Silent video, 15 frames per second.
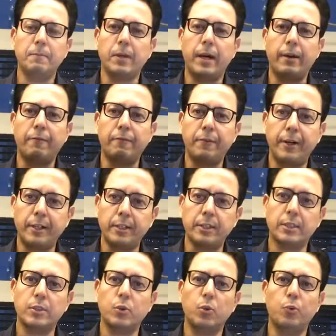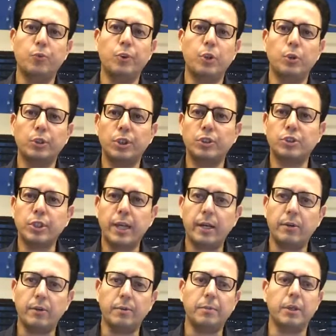our friends whom we know since
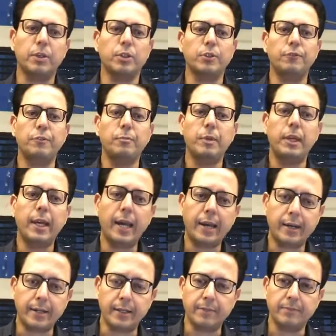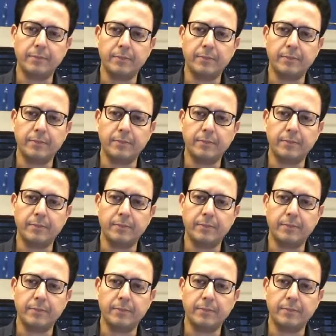childhood because of familiarity